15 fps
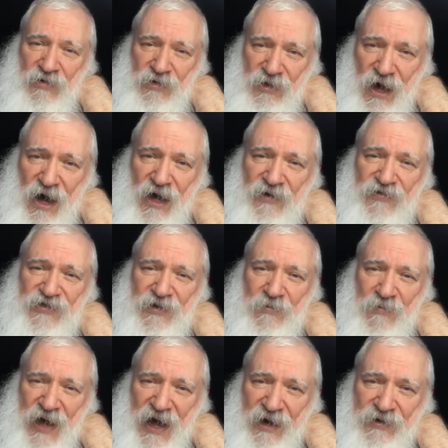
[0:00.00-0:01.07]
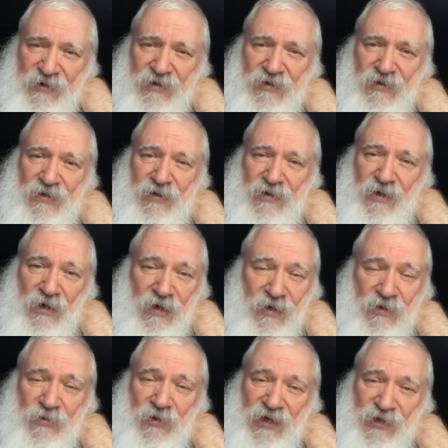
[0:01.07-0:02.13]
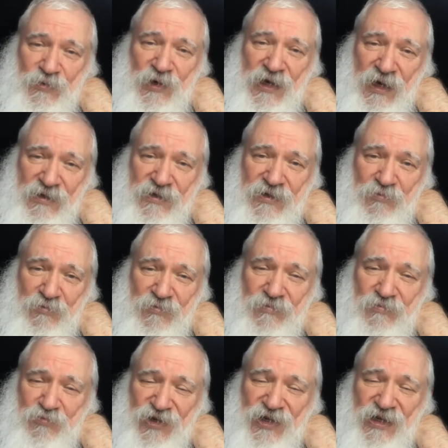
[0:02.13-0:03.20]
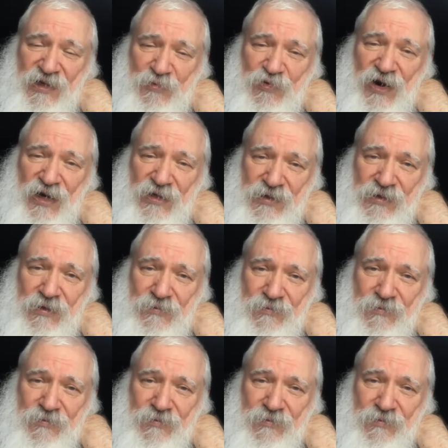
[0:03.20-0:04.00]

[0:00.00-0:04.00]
lives to matter. Otherwise, we get some pretty depressed.